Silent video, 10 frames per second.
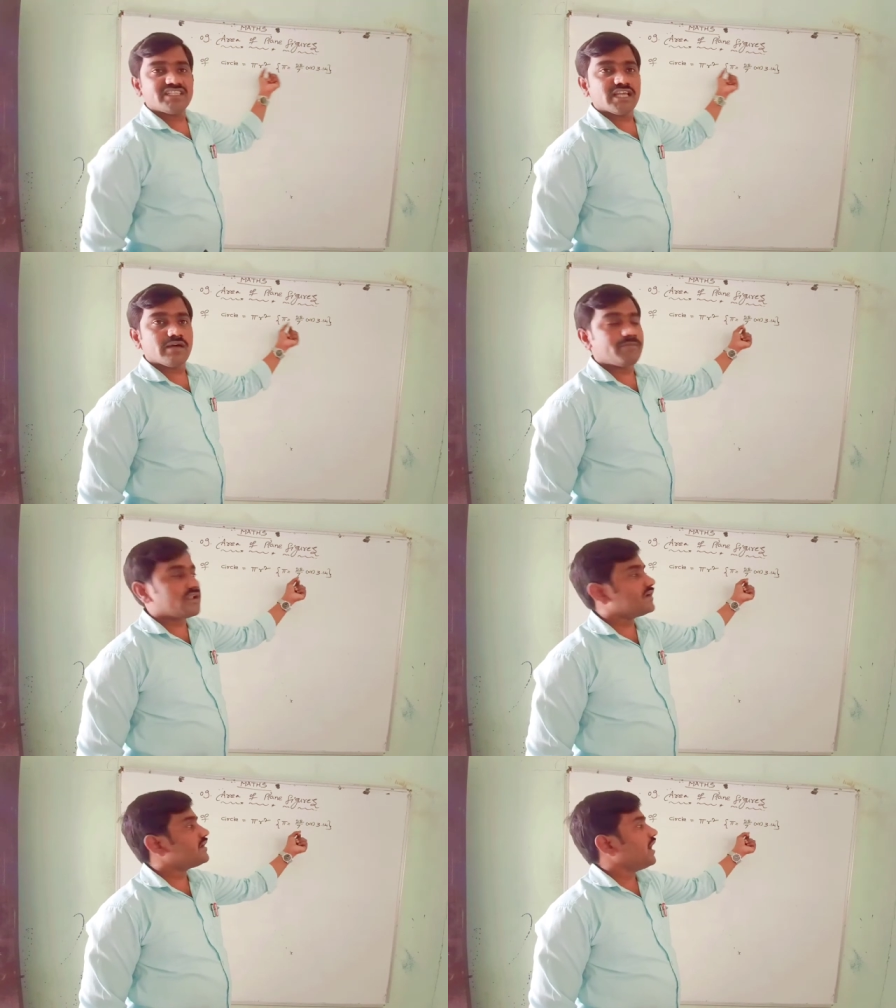will
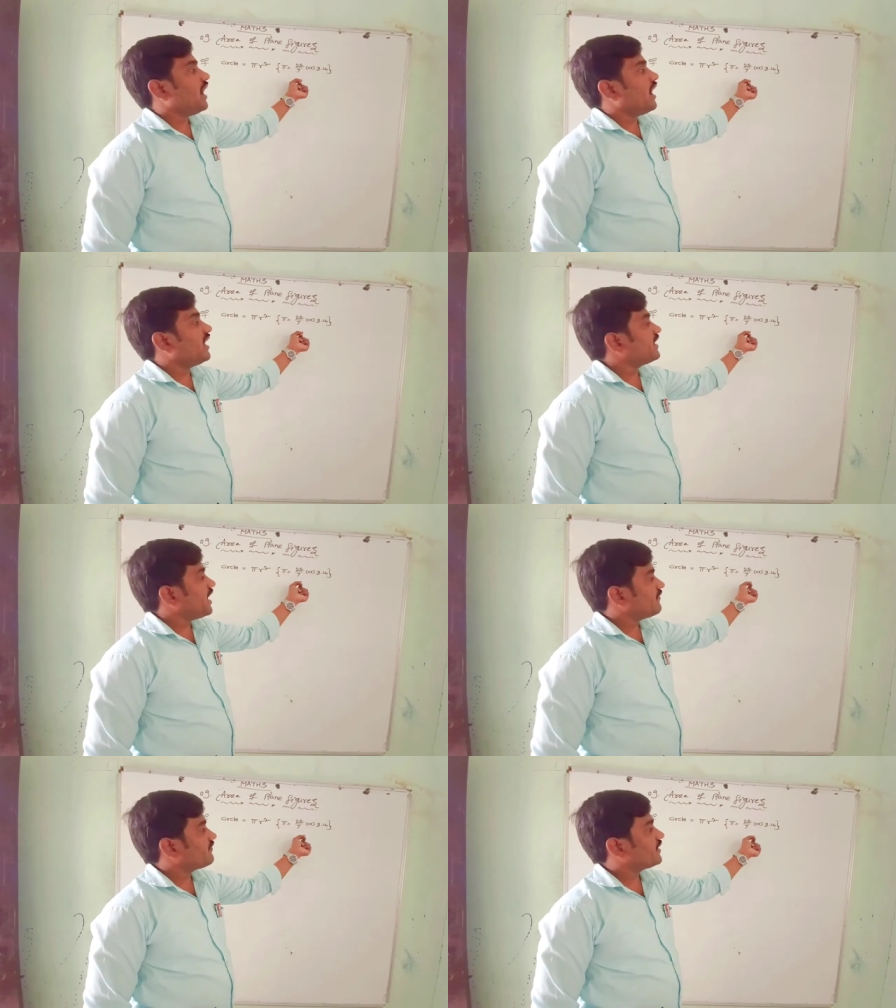celebrate on
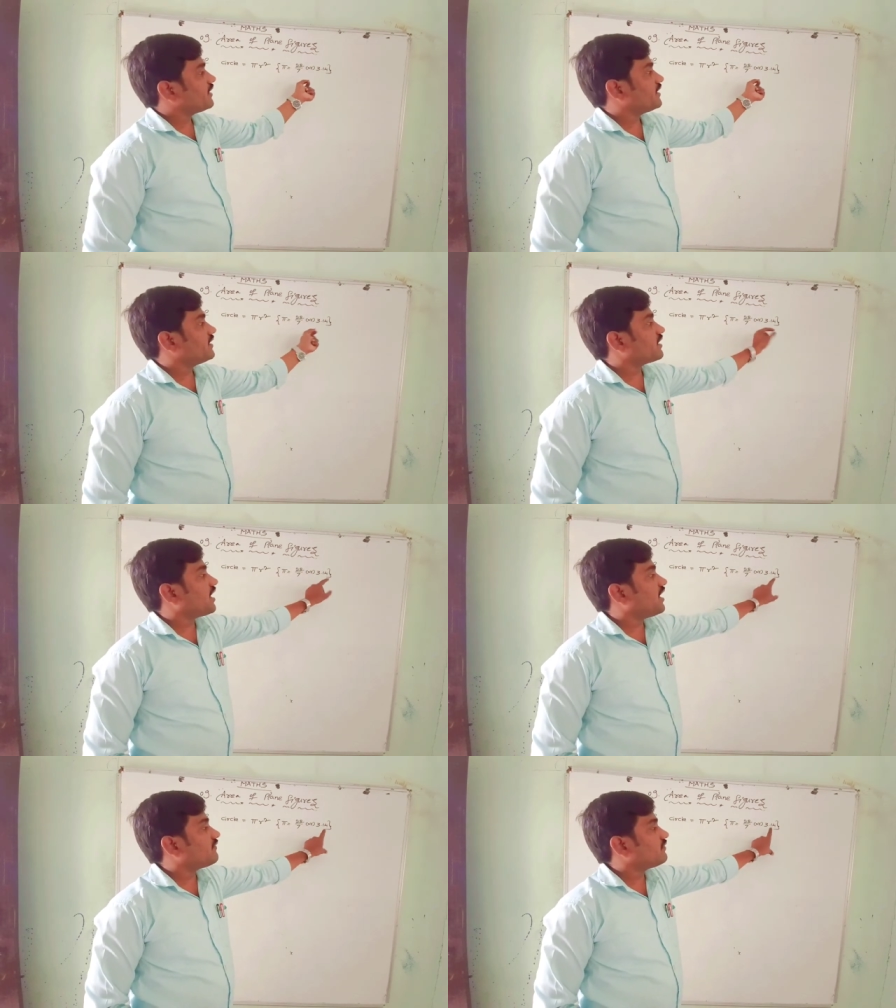every year
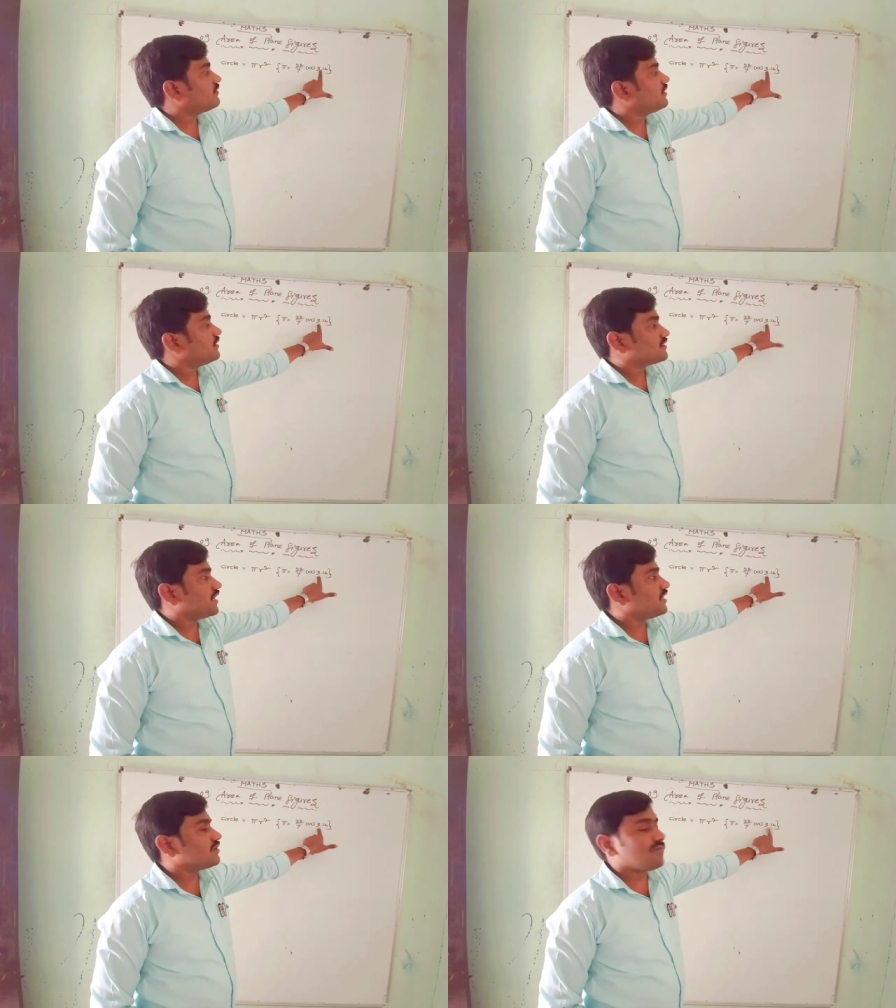of
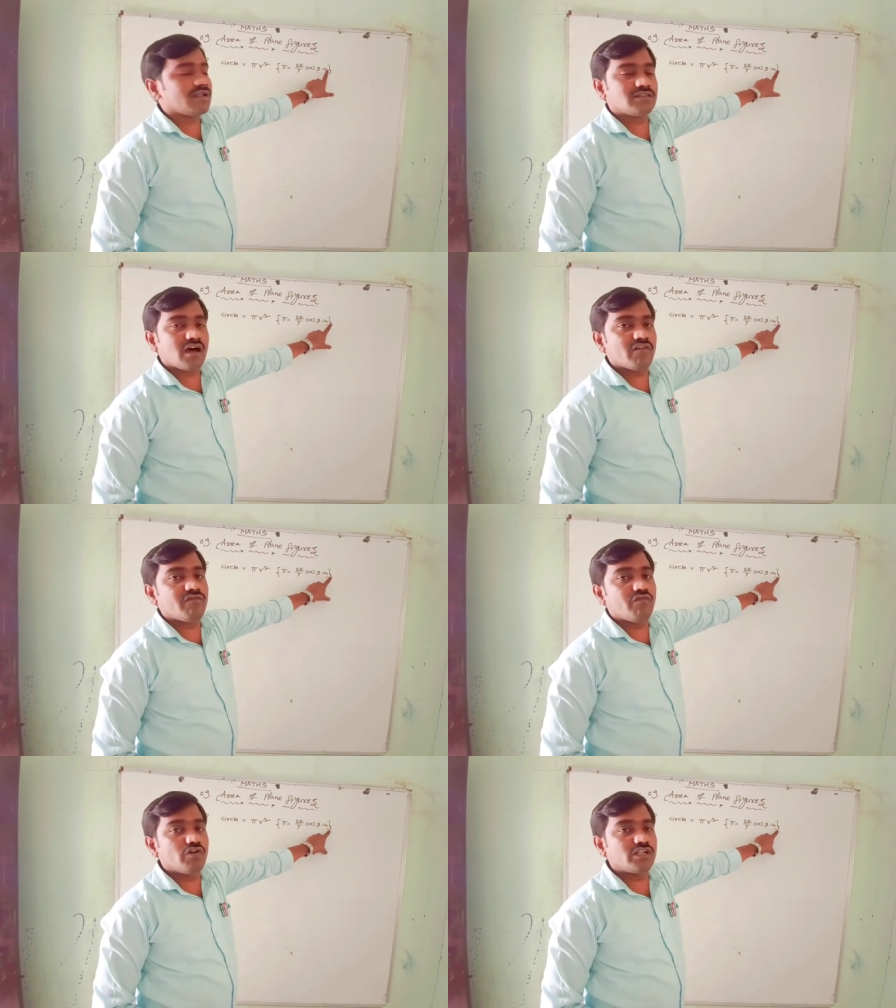3rd month
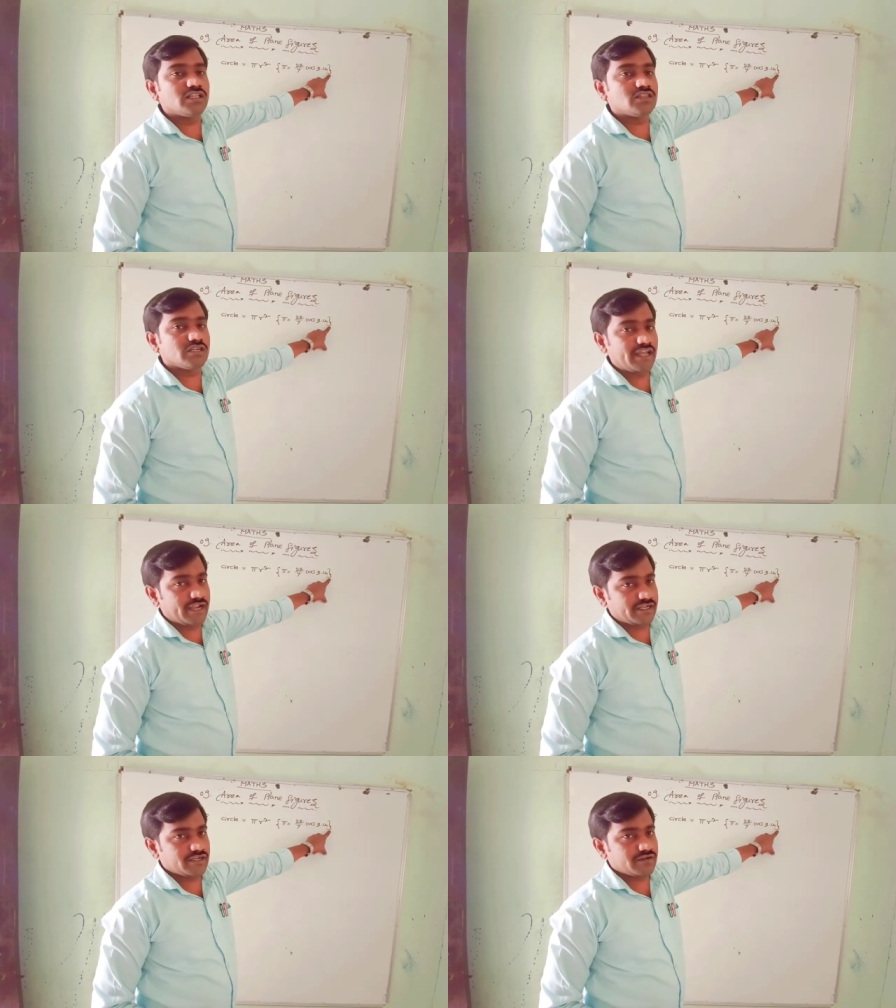of 14th
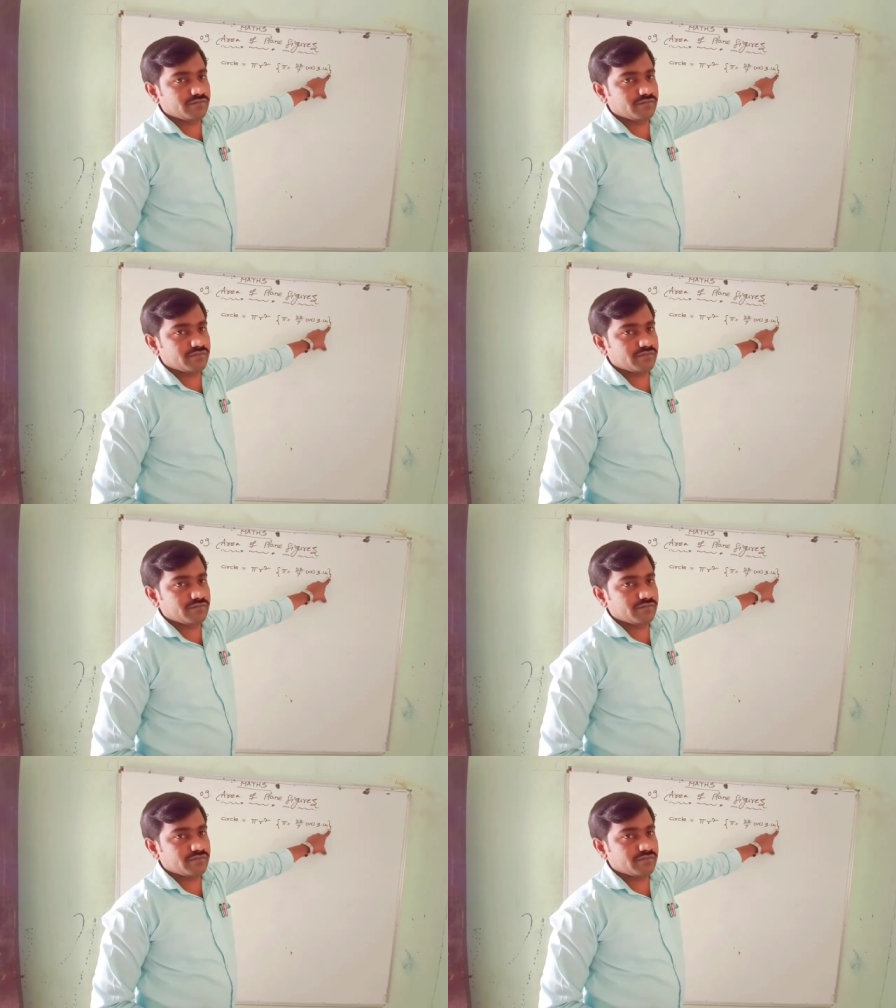date.